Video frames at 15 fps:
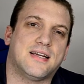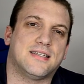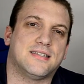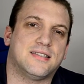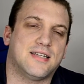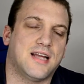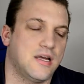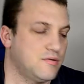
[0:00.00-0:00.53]
and
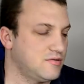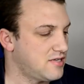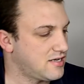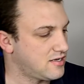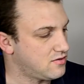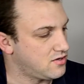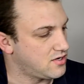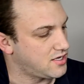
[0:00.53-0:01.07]
today we're
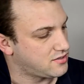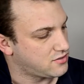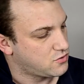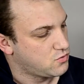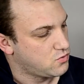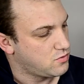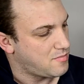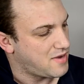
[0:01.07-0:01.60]
taking a look at the
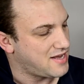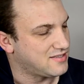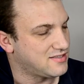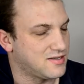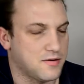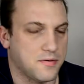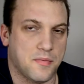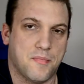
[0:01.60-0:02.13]
Cooler
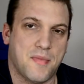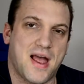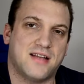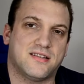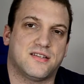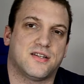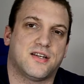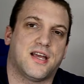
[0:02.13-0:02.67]
Master
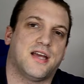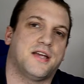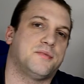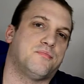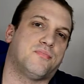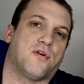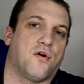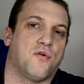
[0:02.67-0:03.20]
MasterCase
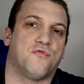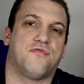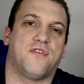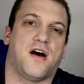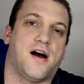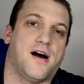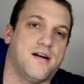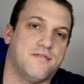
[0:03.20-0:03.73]
Pro
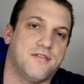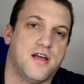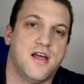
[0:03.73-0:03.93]
5.